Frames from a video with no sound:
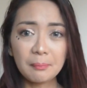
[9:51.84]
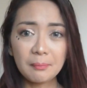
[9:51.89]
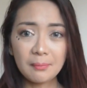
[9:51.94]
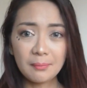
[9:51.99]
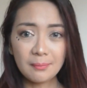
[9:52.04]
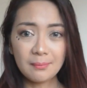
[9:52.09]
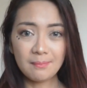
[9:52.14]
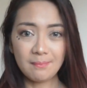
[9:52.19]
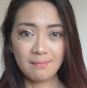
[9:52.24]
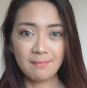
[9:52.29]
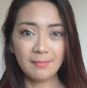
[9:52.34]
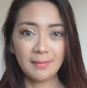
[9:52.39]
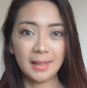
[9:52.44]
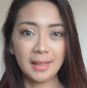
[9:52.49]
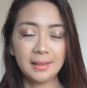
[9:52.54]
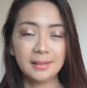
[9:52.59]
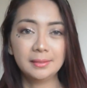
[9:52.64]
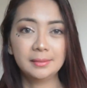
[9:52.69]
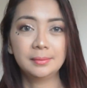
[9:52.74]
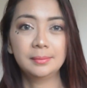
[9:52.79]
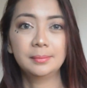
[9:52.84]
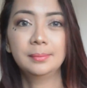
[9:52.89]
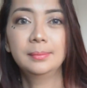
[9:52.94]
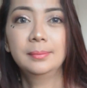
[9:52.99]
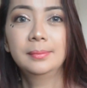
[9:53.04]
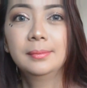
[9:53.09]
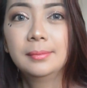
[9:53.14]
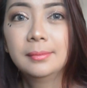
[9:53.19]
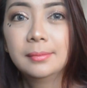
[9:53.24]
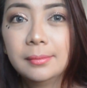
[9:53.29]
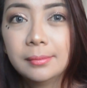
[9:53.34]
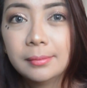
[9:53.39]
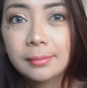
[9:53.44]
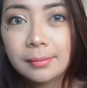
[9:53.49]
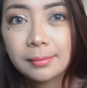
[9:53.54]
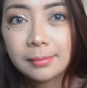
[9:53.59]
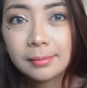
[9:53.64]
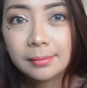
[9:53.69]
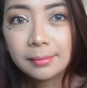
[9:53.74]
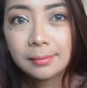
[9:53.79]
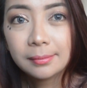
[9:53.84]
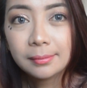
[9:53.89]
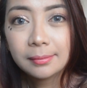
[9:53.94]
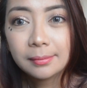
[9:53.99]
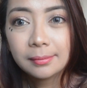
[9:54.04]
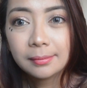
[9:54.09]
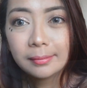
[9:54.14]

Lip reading: [no speech]